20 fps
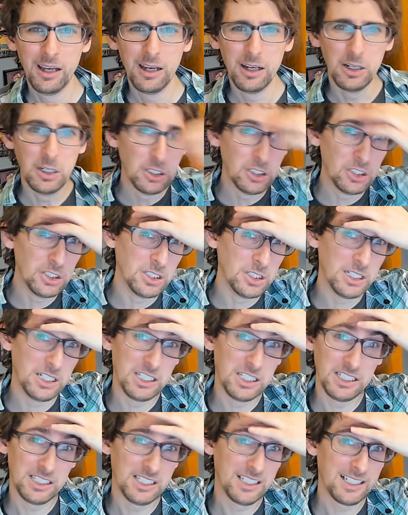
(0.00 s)
Ugh,
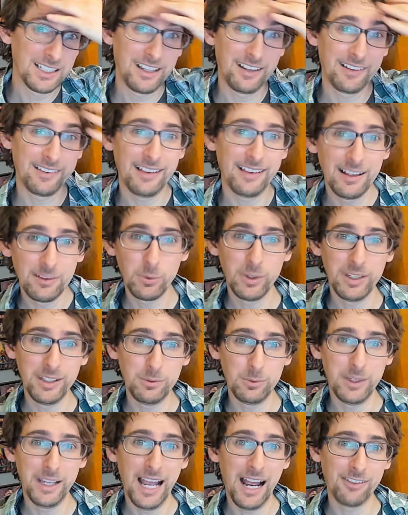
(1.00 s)
because then
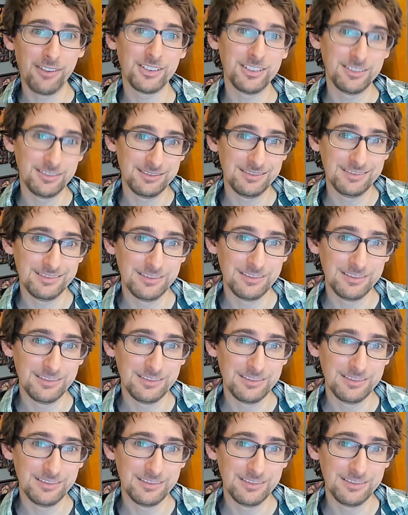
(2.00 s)
we have to